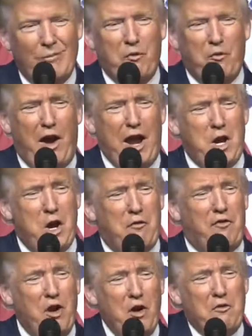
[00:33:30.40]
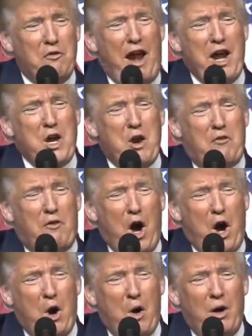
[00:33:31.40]
friend or
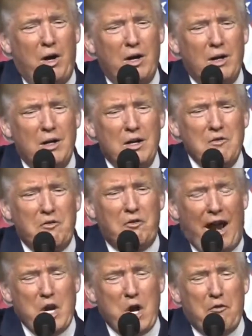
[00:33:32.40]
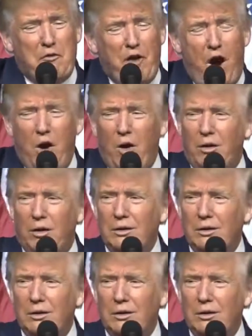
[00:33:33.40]
foe? Friend or foe?